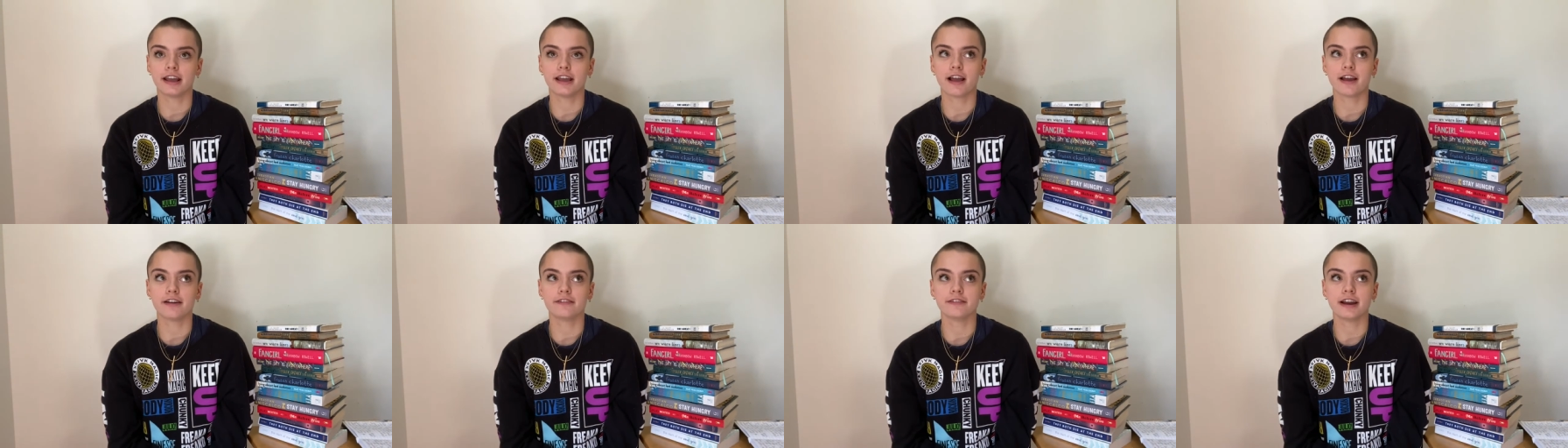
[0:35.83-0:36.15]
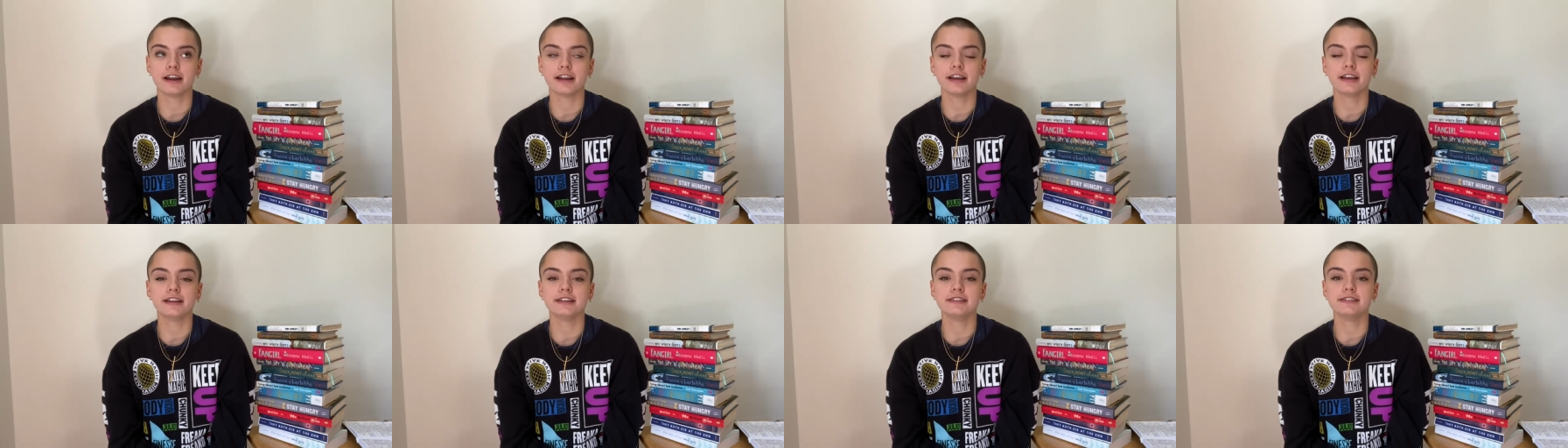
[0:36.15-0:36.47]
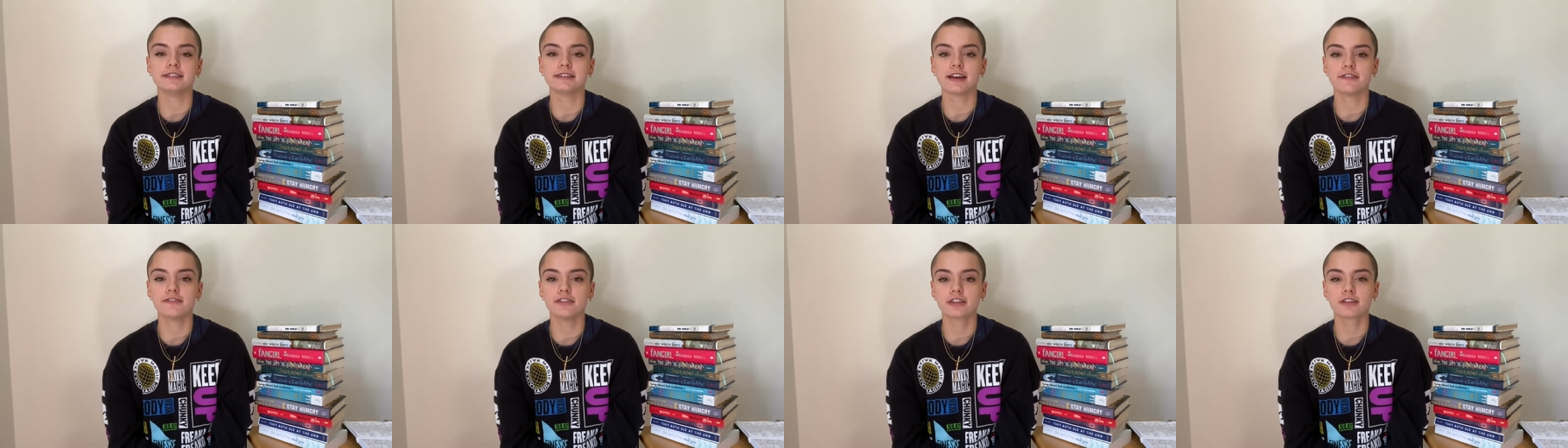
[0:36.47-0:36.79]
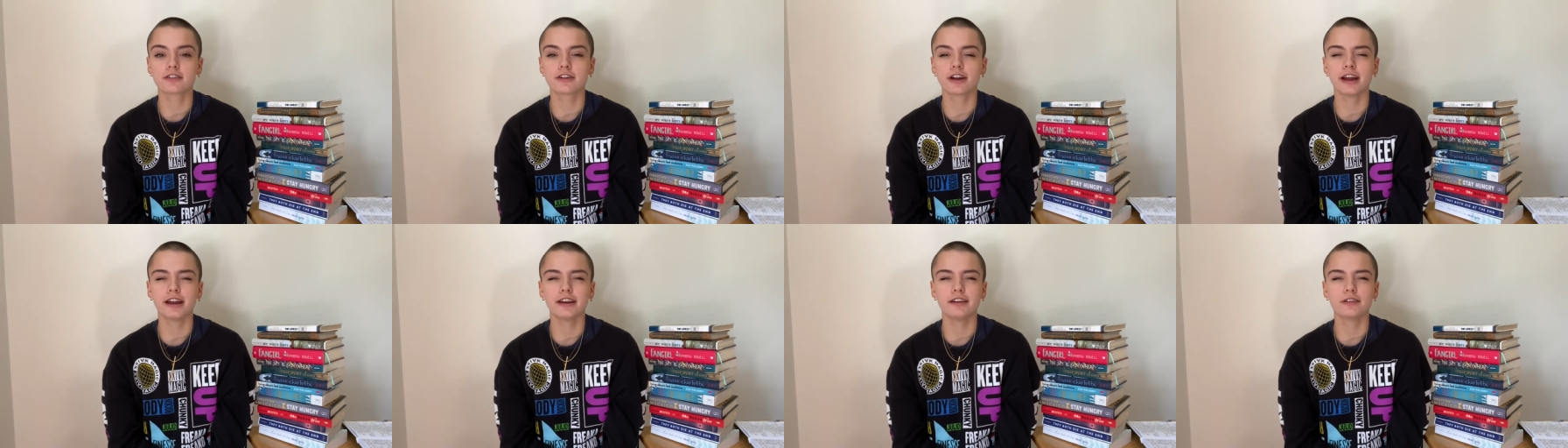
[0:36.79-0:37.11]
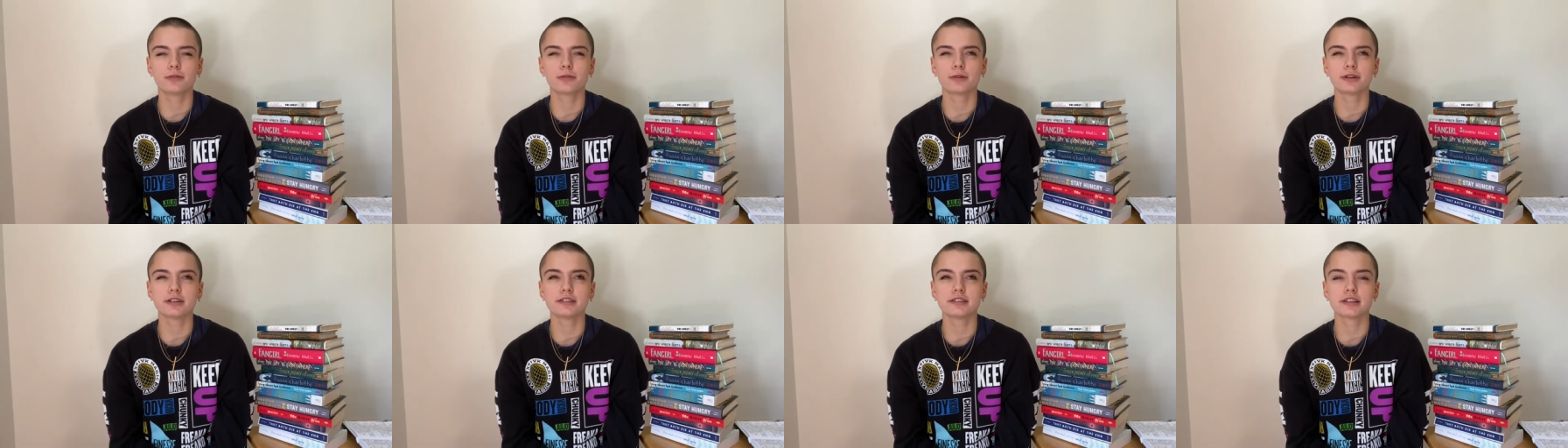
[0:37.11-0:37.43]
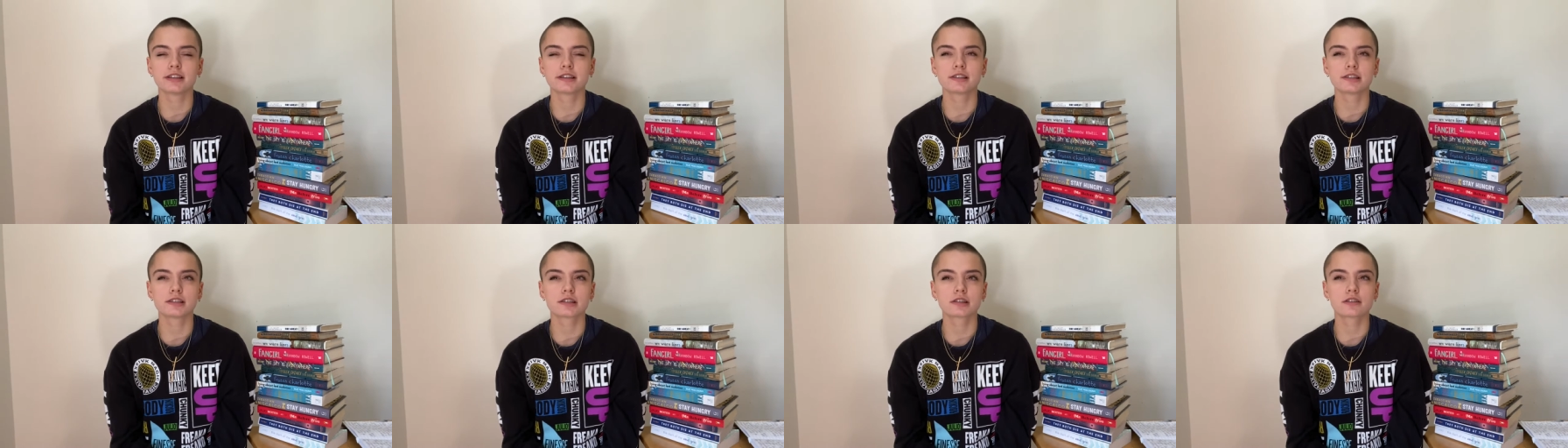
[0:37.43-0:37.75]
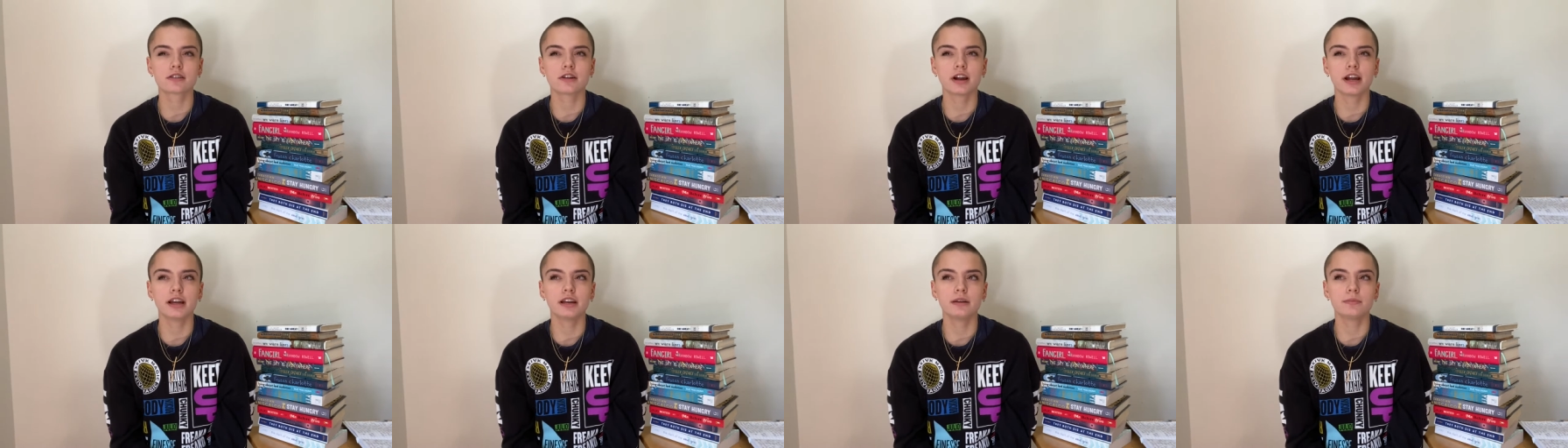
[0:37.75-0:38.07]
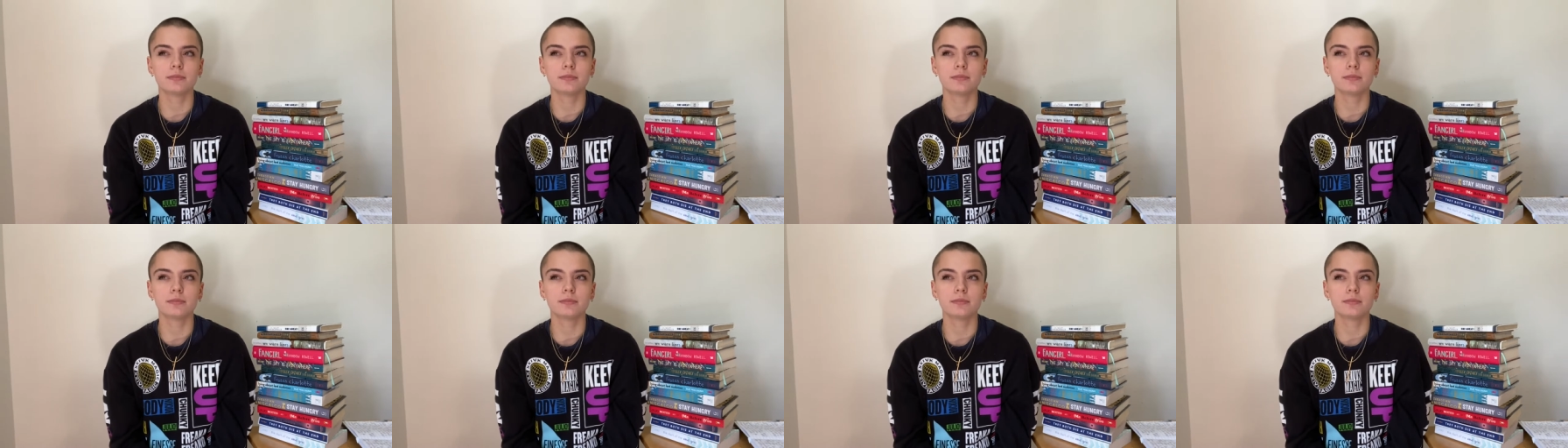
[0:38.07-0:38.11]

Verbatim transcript: I read it in seventh grade or sixth grade,